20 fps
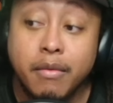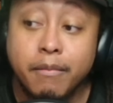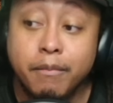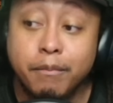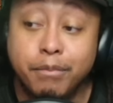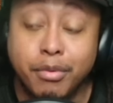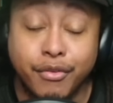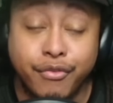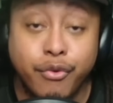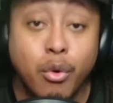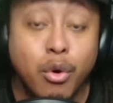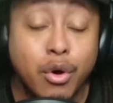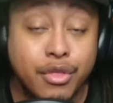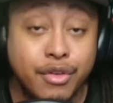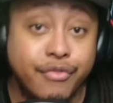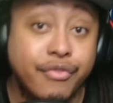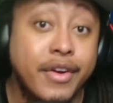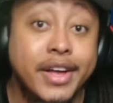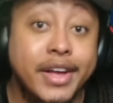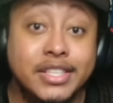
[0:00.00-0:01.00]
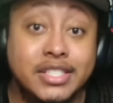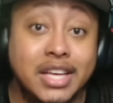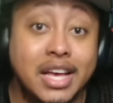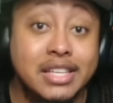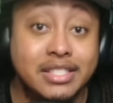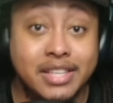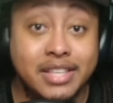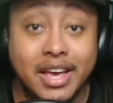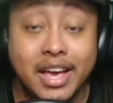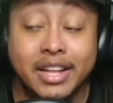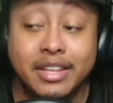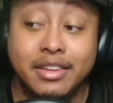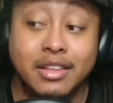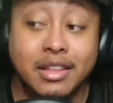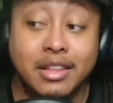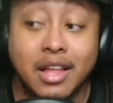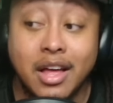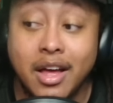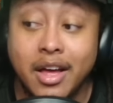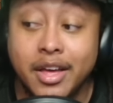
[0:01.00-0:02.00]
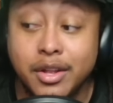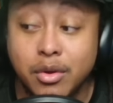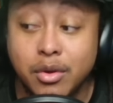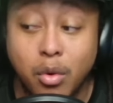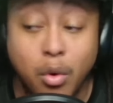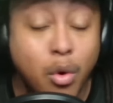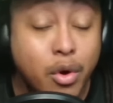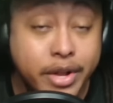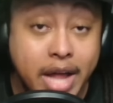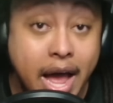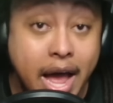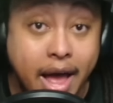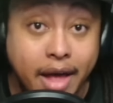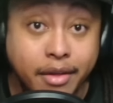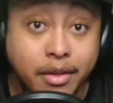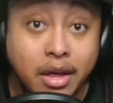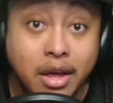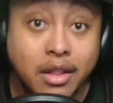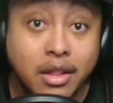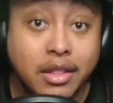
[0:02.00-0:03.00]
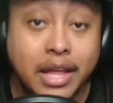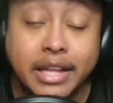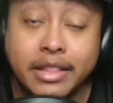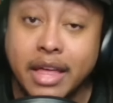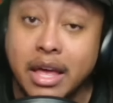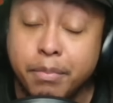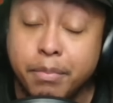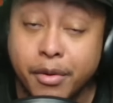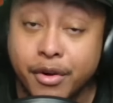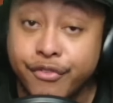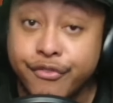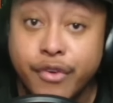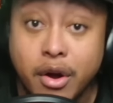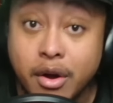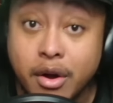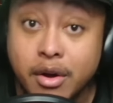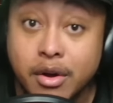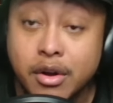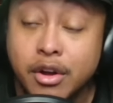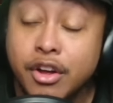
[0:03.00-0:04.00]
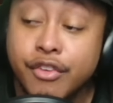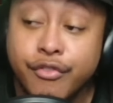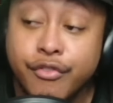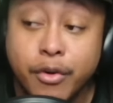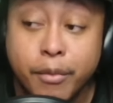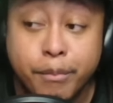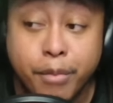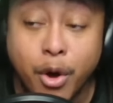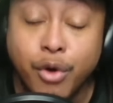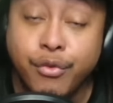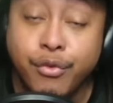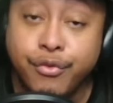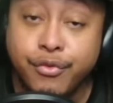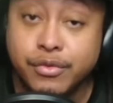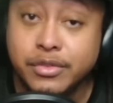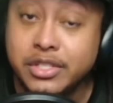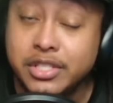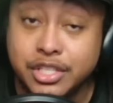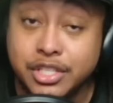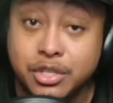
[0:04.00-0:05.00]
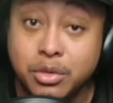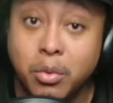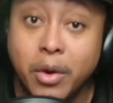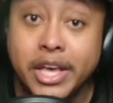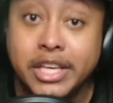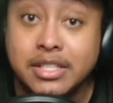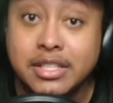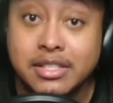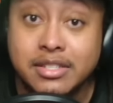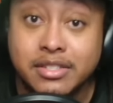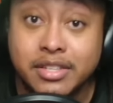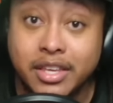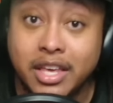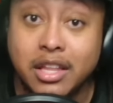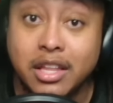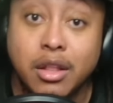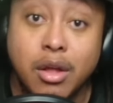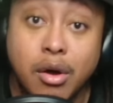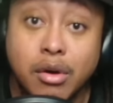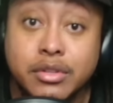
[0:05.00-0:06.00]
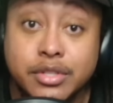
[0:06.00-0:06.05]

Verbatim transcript: before the franchise tag deadline or not. Like they prefer for both situations to get long